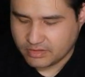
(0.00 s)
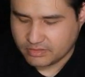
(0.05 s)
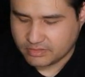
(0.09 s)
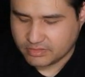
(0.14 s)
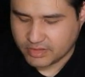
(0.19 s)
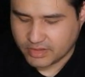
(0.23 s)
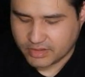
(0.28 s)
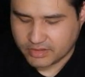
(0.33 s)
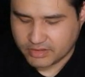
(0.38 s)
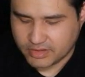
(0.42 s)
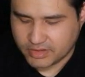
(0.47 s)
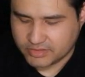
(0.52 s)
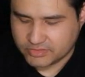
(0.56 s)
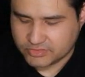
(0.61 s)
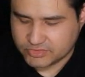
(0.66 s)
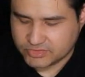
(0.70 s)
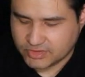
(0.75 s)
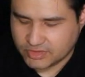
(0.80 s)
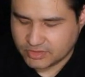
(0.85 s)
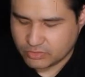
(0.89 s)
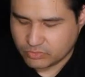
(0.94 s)
Then
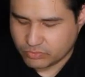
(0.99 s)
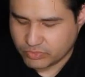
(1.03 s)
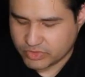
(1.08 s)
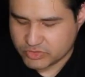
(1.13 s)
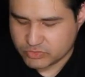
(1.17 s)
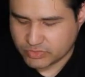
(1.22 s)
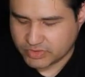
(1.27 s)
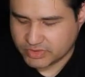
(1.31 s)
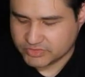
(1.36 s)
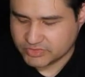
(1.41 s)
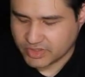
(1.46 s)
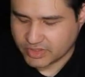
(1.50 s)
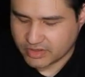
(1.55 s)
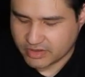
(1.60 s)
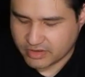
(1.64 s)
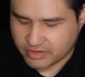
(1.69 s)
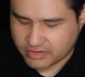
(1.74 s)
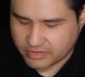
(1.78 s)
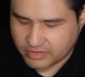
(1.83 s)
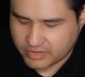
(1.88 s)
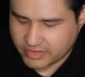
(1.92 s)
let's see which one is the
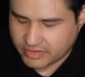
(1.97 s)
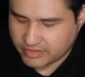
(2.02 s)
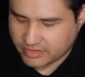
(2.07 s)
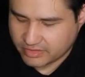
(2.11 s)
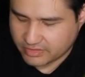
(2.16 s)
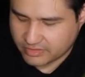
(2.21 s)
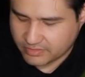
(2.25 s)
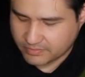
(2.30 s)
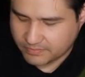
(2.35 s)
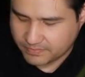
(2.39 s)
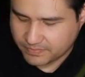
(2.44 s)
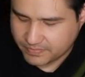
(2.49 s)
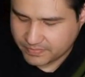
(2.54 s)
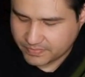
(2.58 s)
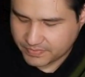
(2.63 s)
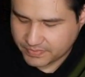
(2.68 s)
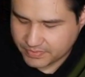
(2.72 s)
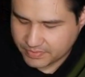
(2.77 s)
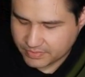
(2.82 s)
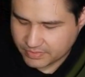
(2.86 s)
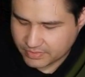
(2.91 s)
card the
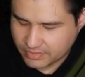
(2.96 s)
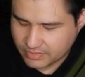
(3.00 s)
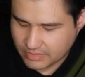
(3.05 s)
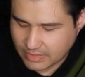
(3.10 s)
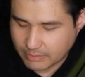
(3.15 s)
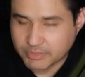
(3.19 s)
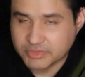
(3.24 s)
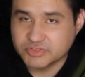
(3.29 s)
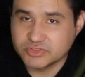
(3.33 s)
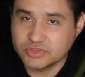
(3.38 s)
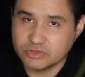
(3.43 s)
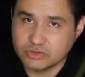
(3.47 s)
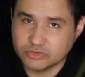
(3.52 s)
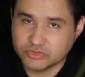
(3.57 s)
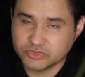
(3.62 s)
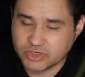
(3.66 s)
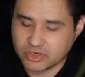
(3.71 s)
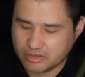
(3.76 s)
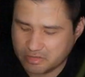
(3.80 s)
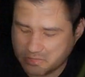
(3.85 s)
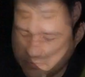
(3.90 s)
mysterious
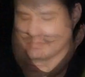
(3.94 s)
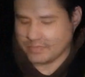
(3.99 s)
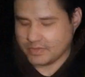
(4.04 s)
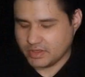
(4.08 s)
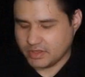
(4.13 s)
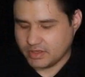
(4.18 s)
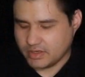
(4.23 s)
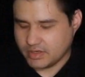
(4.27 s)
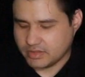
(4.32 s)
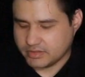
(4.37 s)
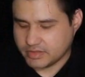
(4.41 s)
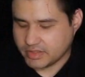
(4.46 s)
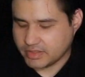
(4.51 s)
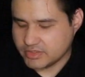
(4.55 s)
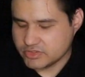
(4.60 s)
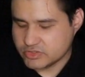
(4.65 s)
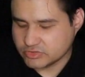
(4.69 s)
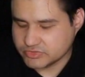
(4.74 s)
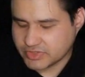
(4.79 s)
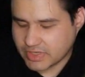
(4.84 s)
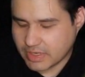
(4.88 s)
card, and then
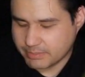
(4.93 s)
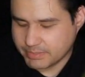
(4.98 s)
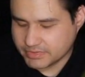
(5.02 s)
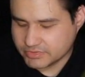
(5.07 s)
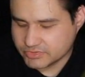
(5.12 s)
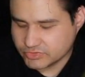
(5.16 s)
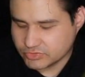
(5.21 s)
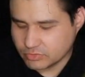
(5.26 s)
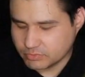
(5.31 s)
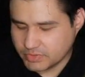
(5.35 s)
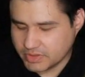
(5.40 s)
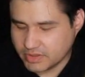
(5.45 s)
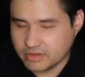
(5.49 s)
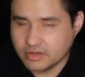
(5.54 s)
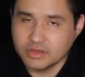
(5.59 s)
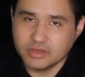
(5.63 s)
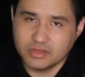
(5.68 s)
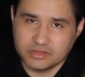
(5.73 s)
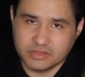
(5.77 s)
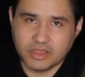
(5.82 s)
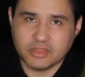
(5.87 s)
it just happens to be
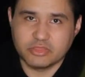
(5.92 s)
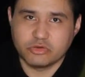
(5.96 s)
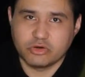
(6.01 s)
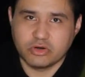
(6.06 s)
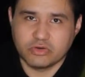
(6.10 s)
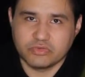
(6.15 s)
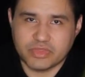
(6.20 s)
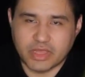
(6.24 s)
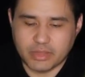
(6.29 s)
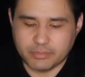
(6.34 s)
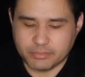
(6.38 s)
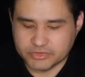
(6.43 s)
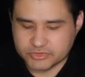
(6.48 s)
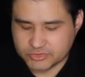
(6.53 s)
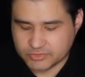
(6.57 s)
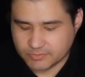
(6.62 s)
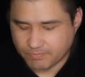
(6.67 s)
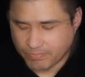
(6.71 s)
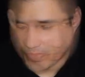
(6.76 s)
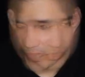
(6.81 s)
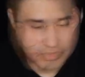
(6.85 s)
the 3 of
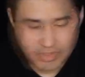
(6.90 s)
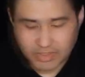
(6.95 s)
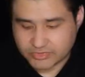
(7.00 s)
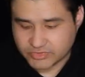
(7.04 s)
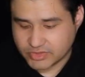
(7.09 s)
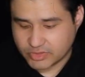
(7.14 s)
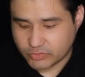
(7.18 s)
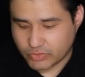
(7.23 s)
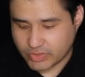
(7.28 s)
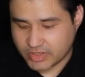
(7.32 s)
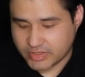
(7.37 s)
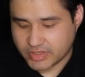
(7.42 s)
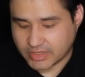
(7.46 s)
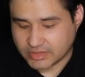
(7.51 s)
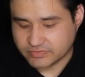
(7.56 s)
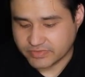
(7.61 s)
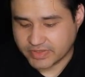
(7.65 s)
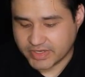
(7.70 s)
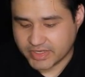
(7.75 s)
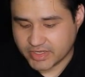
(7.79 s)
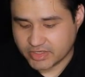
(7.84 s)
diamonds. So that's a really
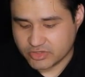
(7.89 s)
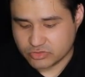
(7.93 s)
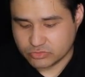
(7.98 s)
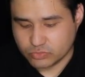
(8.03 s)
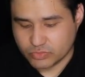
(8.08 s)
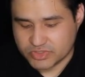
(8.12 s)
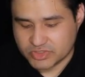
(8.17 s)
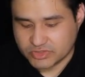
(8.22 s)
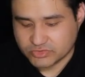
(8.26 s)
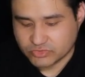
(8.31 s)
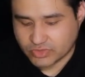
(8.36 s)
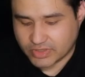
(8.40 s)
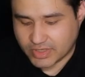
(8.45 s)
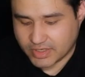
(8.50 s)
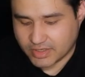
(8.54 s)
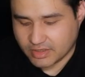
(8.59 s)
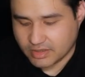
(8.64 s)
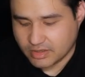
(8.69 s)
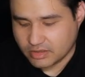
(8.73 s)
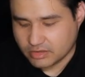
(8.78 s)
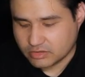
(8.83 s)
nice variation, which is
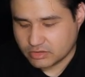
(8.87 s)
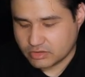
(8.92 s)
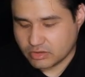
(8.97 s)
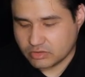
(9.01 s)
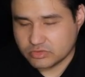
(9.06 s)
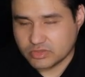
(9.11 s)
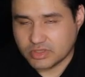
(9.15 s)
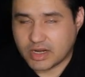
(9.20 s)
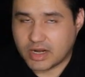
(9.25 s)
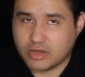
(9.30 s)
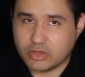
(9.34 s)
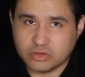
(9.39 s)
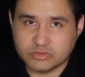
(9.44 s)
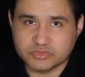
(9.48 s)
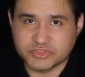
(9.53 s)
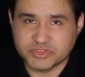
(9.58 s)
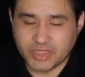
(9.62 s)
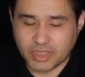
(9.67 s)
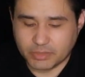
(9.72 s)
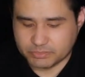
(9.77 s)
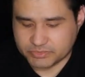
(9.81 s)
gonna cut a lot of
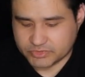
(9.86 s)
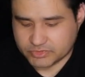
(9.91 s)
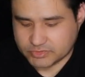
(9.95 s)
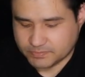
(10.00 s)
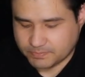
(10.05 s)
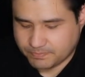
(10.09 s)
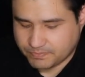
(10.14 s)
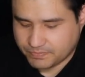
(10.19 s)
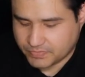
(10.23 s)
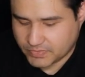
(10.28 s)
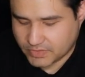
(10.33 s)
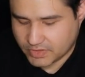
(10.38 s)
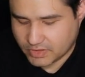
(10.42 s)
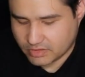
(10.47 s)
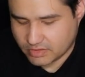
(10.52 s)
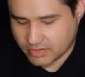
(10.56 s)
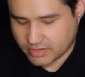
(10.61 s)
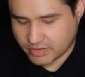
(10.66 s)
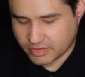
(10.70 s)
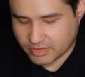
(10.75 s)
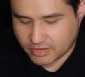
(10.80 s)
steps
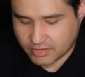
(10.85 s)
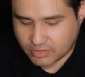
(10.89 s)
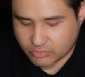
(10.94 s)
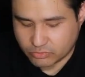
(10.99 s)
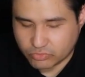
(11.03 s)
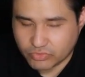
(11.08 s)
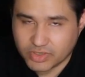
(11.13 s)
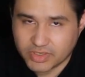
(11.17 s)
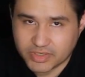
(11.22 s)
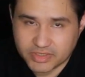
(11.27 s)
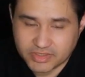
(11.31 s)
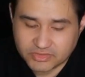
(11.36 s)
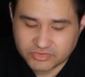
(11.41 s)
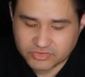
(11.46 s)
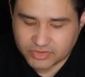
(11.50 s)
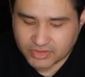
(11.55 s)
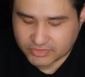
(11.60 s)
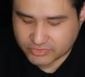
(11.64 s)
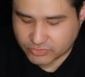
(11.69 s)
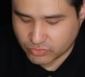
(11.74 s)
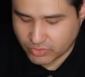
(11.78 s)
and really
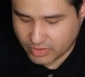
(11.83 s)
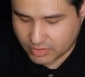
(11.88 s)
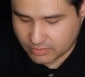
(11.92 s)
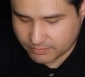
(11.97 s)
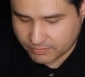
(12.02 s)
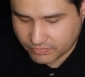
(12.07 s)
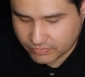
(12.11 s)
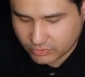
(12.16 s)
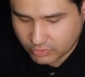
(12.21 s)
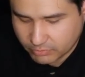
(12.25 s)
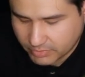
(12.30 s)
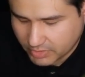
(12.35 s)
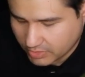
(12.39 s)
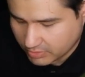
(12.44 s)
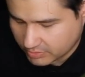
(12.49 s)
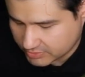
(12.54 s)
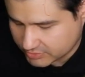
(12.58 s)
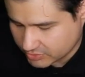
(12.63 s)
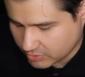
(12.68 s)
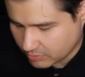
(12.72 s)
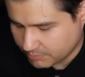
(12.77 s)
easy as well, to be
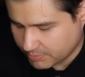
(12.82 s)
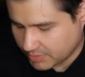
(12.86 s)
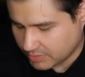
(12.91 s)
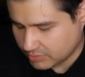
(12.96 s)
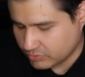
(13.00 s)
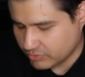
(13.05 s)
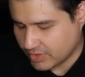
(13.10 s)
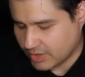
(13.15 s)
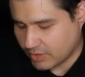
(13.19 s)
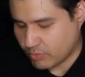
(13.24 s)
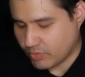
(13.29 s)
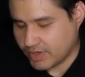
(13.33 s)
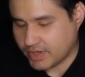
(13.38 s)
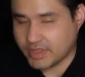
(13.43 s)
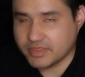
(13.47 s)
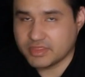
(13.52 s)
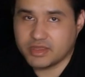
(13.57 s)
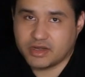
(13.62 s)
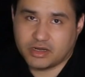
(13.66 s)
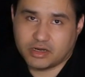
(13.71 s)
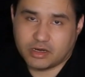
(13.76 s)
honest, compared to the one I
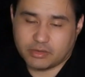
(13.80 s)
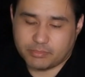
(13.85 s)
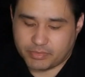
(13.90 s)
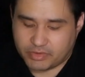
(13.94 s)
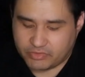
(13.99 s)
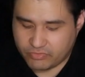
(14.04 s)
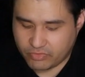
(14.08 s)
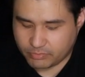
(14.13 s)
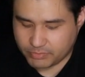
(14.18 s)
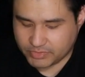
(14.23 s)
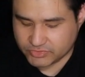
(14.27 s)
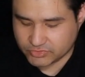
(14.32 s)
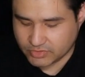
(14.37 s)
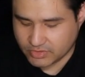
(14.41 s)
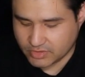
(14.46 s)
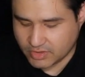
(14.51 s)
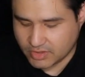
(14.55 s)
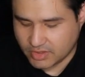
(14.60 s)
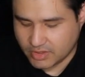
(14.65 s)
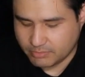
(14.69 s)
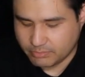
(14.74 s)
did in the performance,
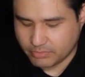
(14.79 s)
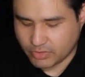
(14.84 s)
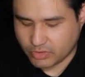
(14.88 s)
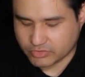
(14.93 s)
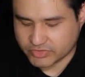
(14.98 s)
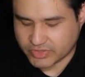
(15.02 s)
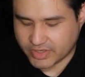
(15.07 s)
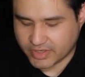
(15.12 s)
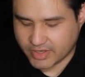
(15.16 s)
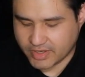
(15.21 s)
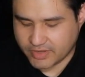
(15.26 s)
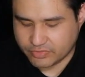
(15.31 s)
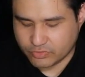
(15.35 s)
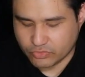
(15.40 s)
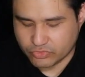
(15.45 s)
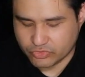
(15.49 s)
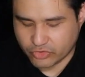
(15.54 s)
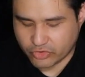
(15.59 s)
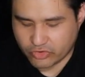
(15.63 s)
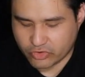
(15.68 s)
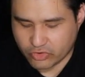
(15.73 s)
because I had to
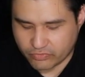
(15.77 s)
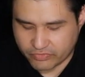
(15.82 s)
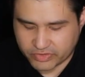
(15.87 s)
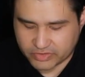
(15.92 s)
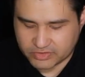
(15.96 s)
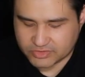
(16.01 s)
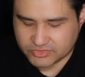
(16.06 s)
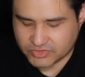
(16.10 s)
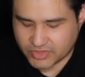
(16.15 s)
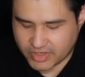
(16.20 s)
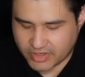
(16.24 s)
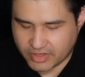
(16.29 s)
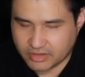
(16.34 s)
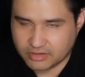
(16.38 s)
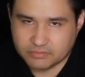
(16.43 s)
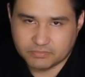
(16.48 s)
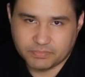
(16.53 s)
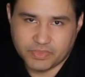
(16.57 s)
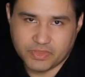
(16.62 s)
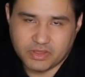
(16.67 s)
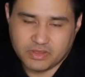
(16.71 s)
turn over this card
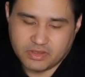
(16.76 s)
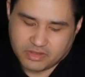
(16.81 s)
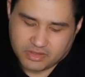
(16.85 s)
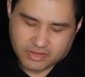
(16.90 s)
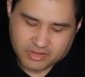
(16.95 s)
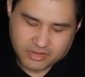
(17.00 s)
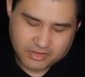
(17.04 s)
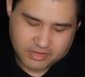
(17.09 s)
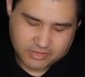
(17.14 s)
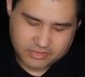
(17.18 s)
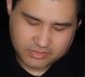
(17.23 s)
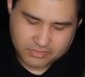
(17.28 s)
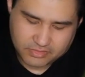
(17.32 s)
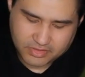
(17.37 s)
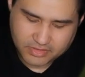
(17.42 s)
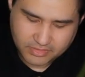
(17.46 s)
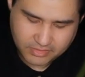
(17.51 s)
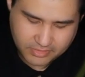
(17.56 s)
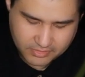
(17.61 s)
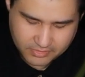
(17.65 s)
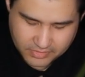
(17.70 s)

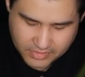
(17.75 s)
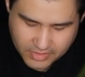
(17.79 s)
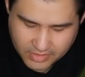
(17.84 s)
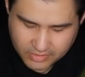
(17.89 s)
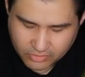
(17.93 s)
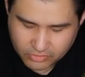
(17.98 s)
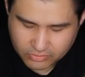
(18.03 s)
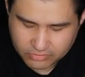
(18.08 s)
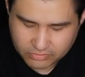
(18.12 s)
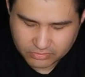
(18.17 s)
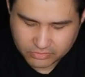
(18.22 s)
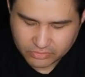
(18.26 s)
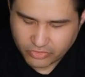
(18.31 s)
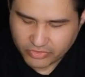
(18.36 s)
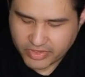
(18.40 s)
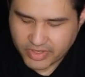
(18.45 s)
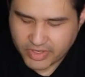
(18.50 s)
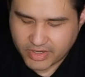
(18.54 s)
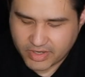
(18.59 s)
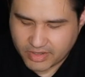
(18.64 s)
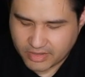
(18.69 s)
and then
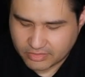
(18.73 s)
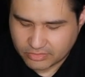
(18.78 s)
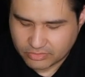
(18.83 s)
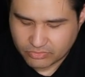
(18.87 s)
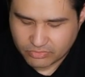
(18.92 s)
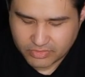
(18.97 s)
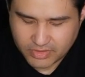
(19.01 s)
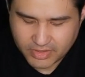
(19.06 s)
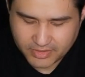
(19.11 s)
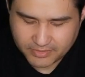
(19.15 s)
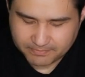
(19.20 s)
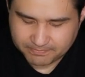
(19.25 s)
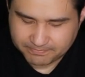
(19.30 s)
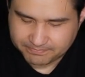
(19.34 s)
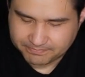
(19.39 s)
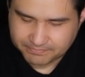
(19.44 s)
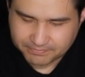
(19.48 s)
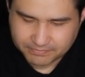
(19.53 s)
locate it into the